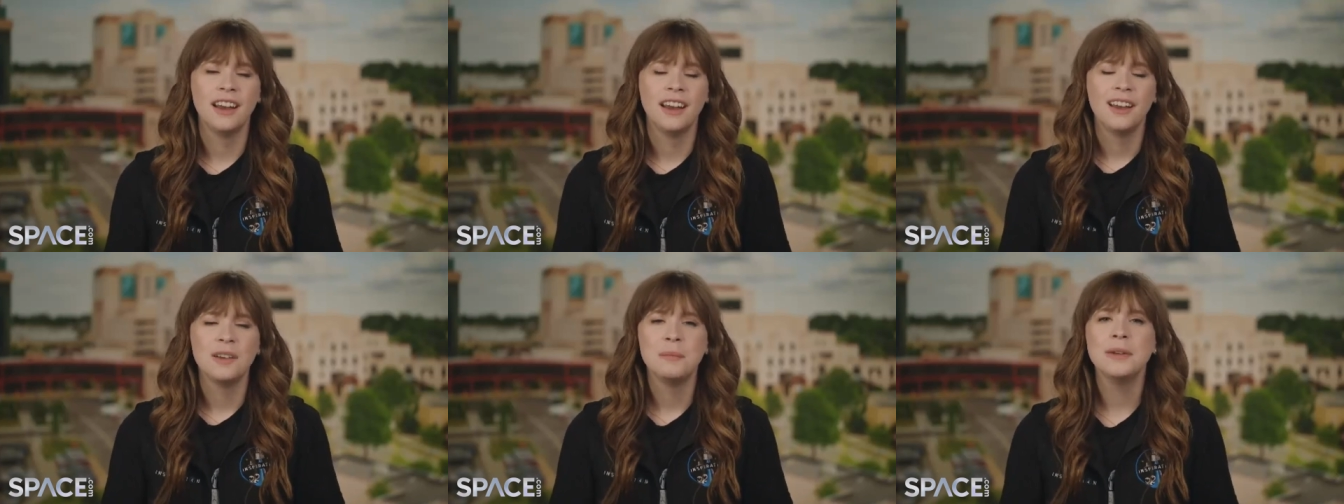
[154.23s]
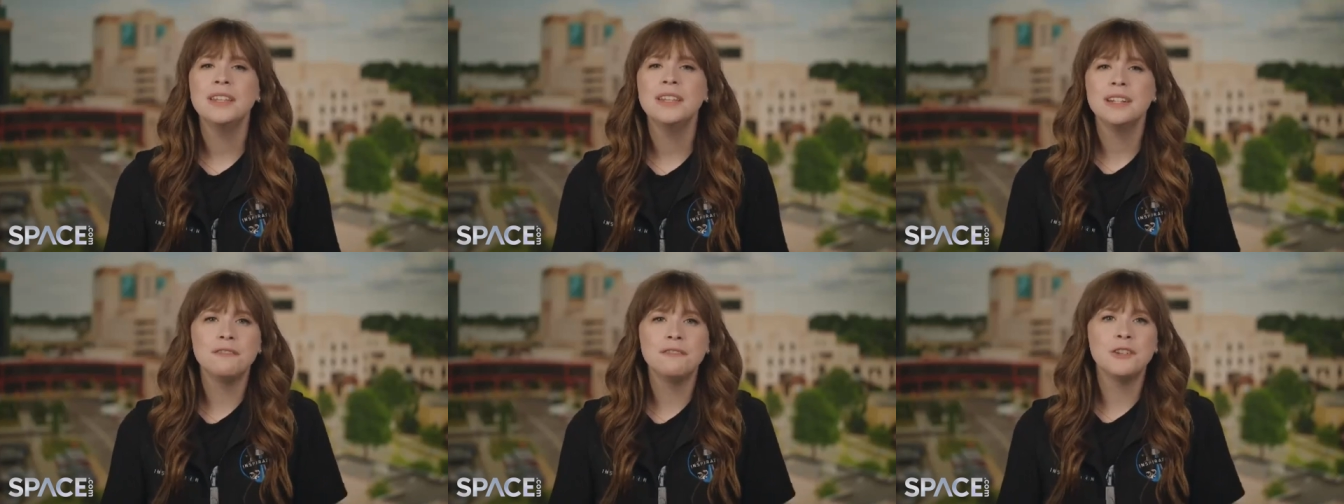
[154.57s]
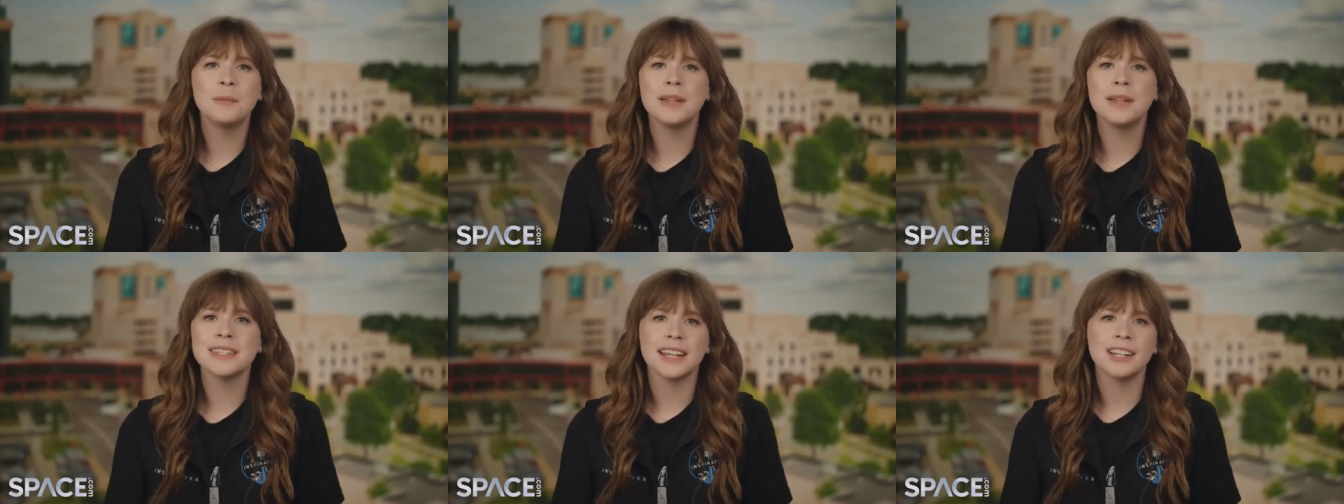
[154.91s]
But then a few
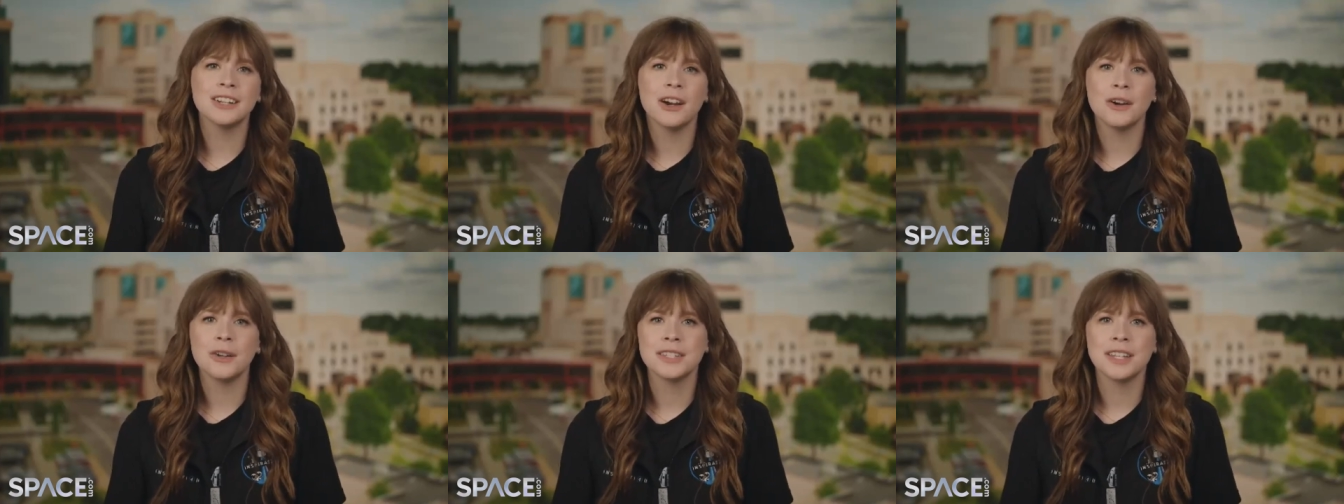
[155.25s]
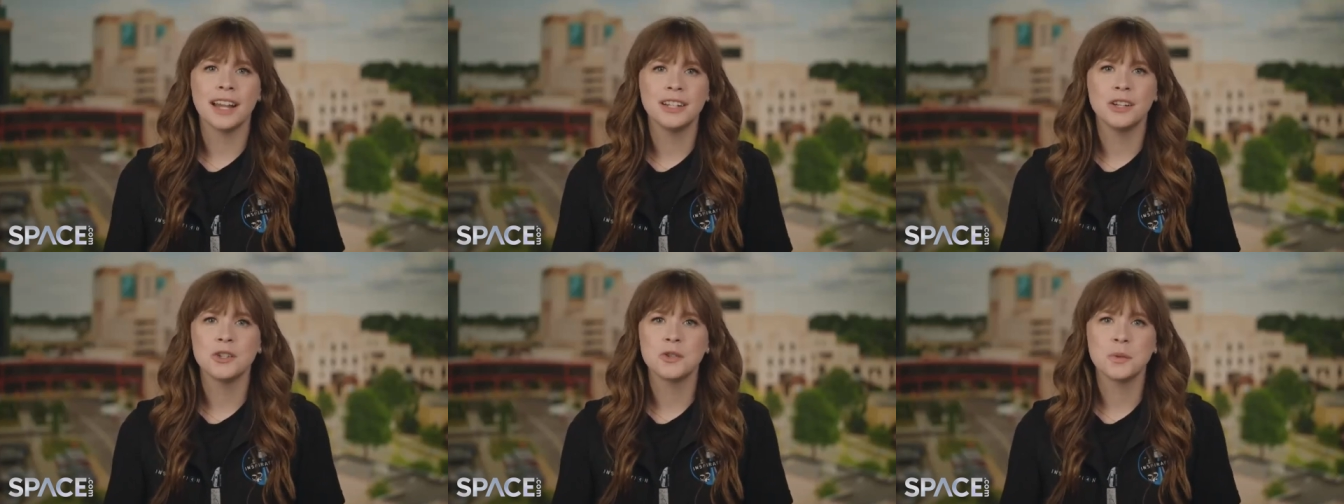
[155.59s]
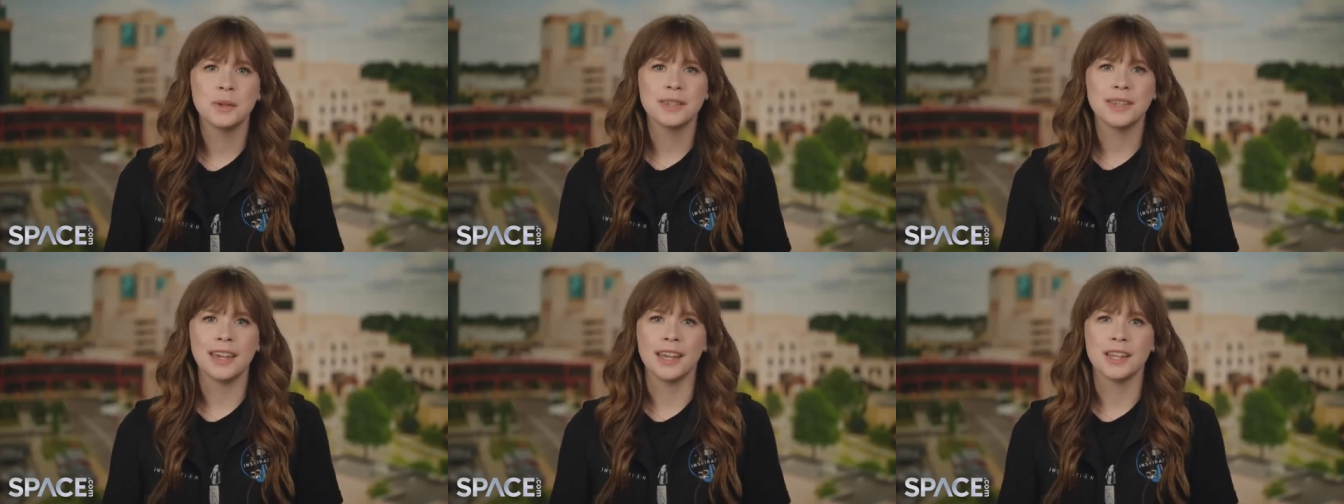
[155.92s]
months later, I was diagnosed
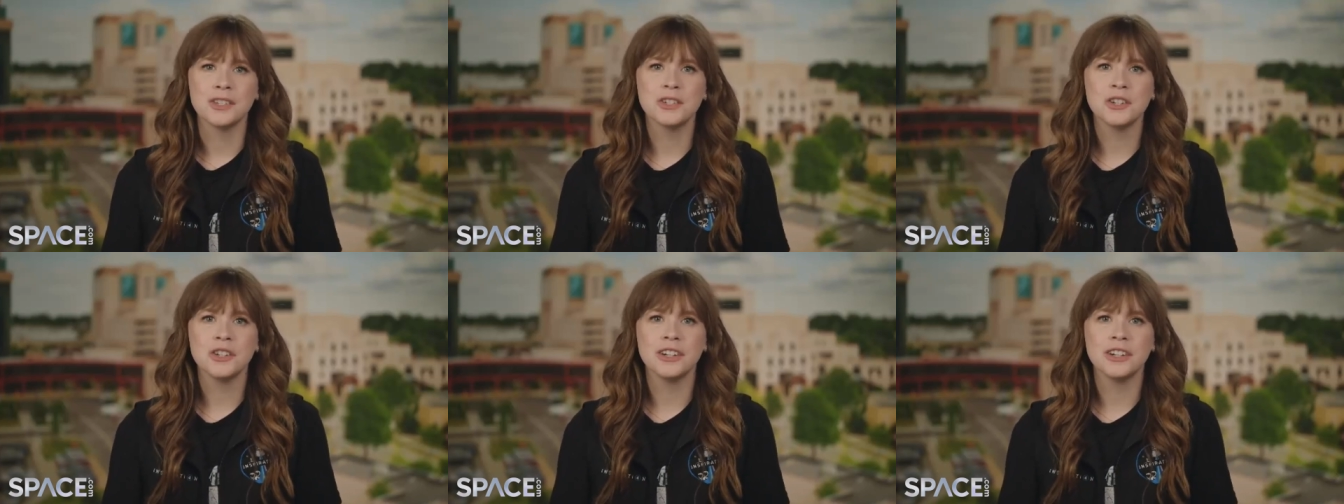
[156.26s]
with cancer,